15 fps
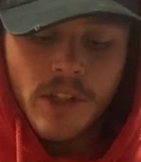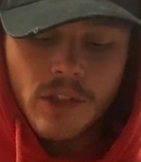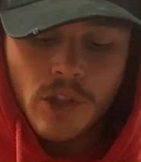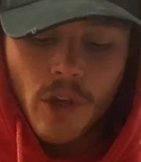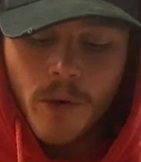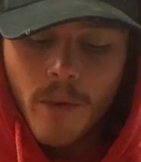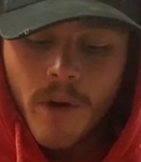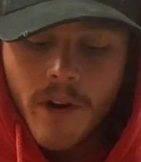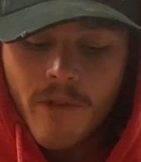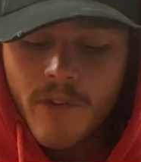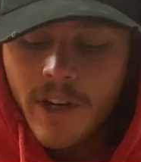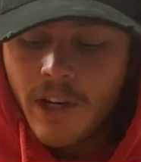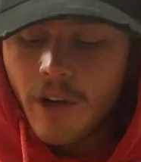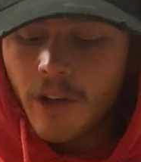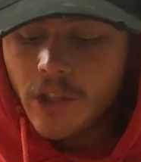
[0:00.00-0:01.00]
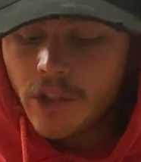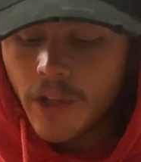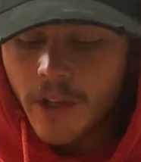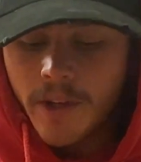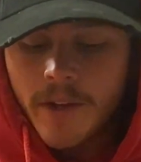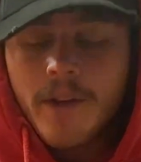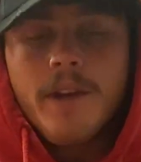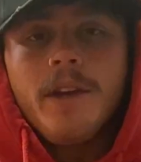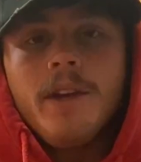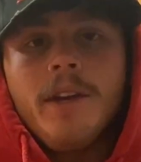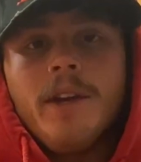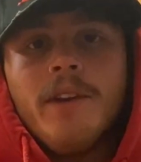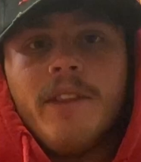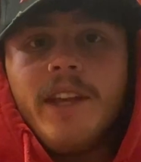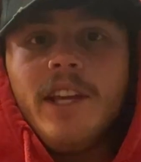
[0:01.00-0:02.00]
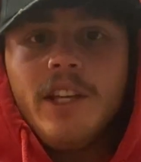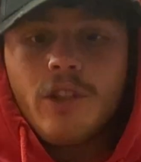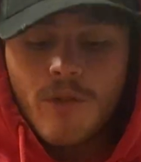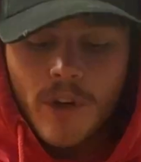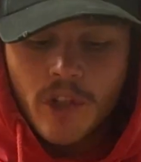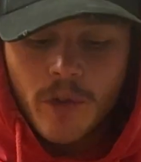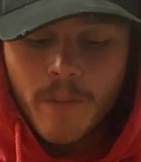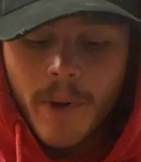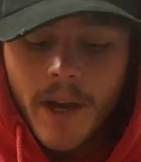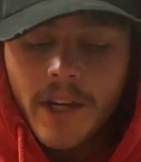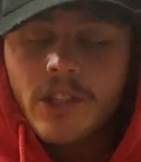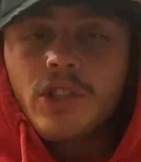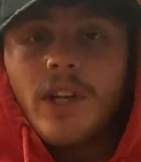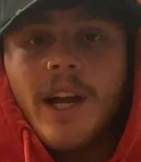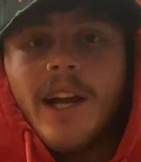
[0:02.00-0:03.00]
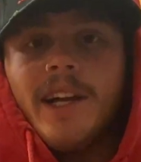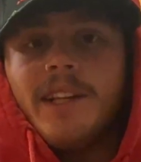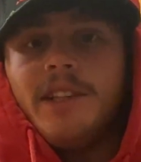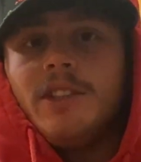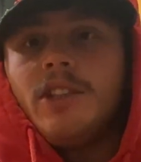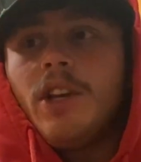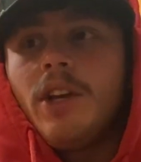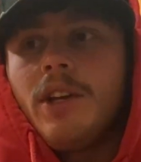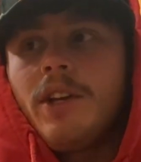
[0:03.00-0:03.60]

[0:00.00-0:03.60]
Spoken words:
So I realised that these ration packs and